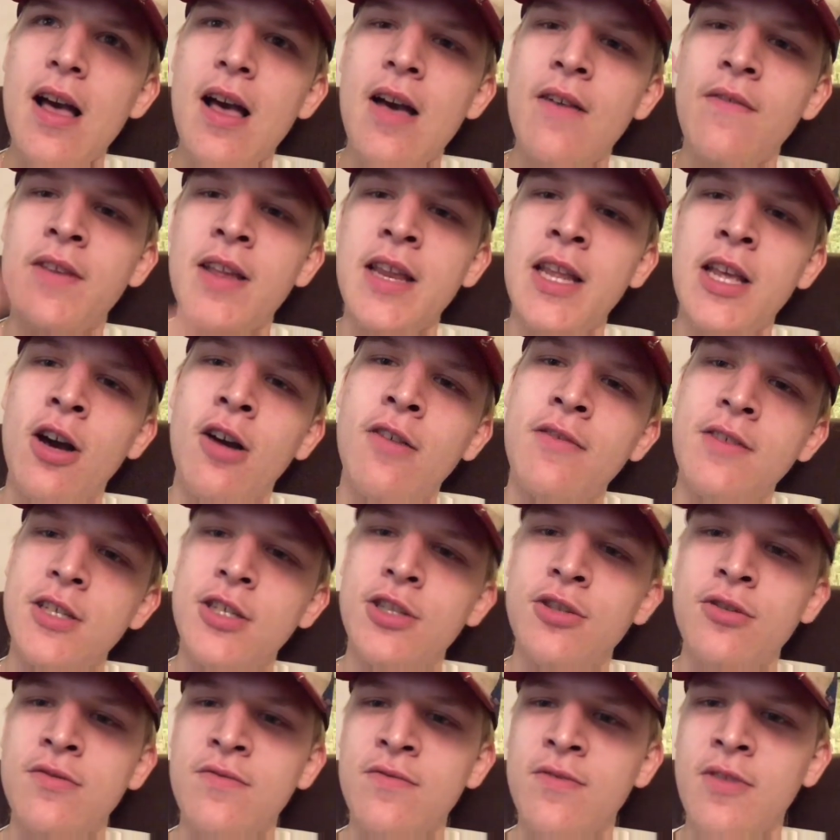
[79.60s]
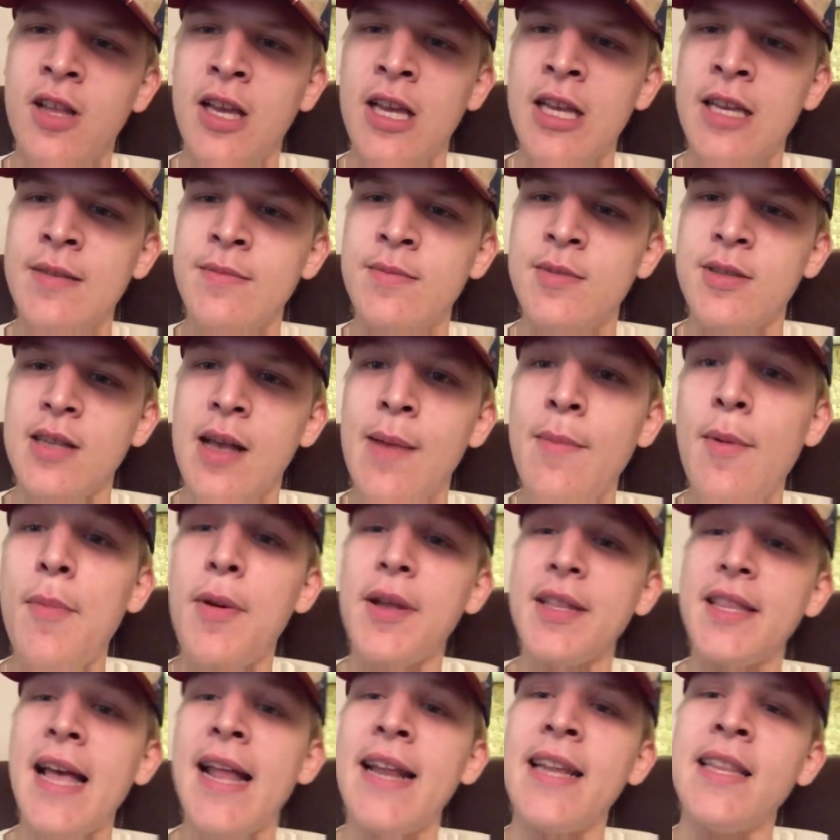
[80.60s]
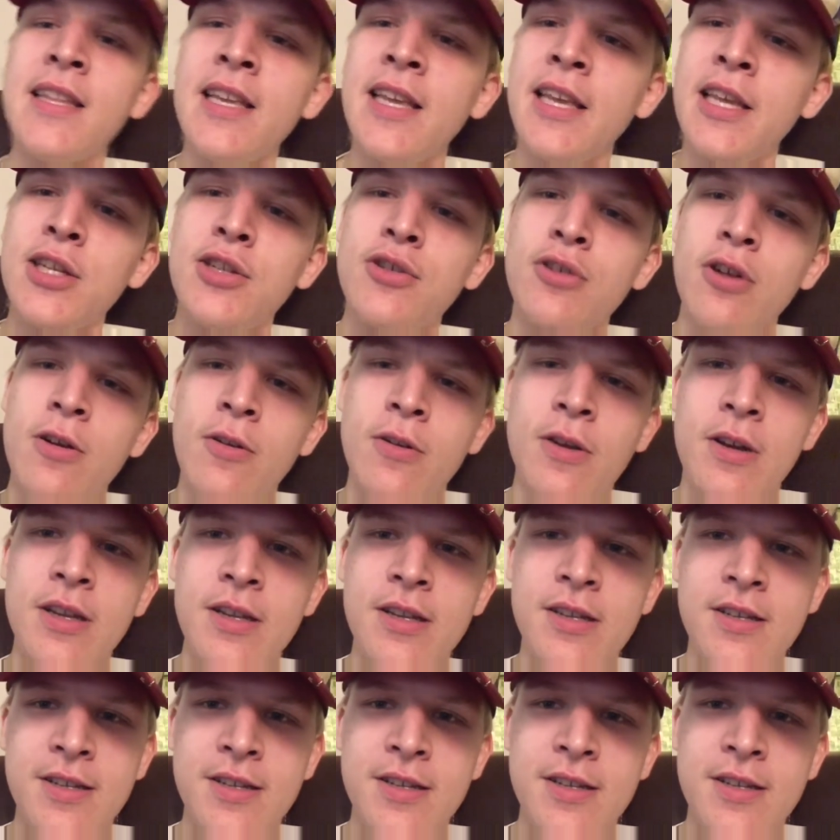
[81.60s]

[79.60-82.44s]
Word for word: a video of it shooting flames. I'm going to put that in the intro.